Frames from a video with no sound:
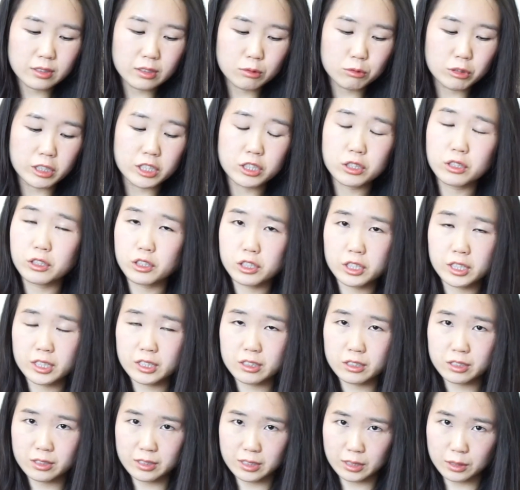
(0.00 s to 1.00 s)

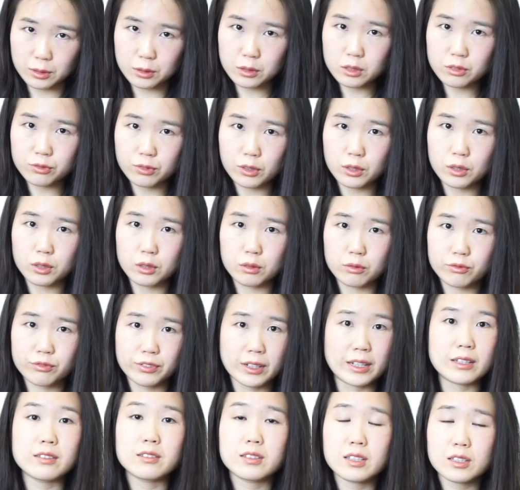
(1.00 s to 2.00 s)
researching skills for
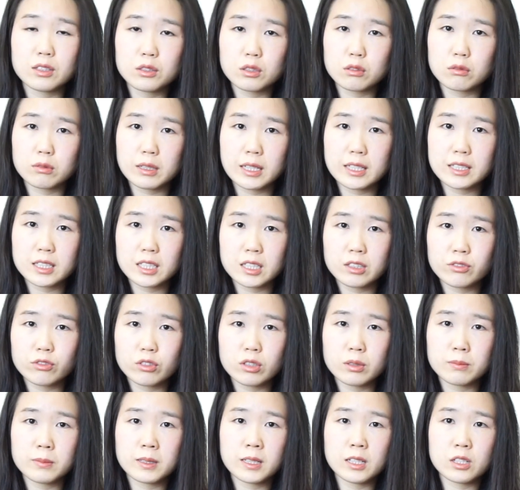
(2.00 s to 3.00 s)
finding the right
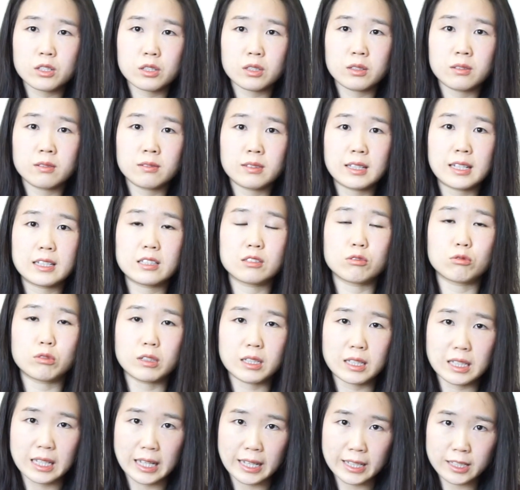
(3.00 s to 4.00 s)
information that's
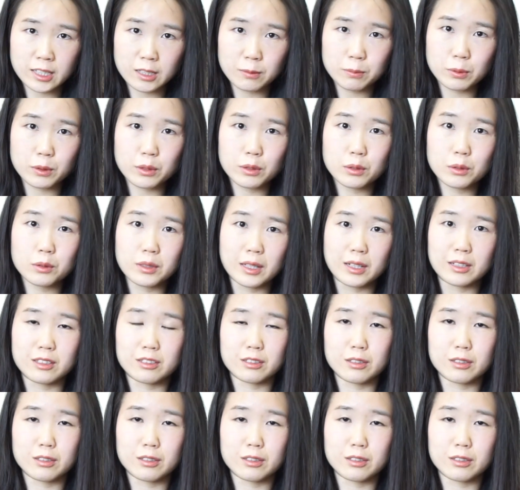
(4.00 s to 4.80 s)
reliable, that is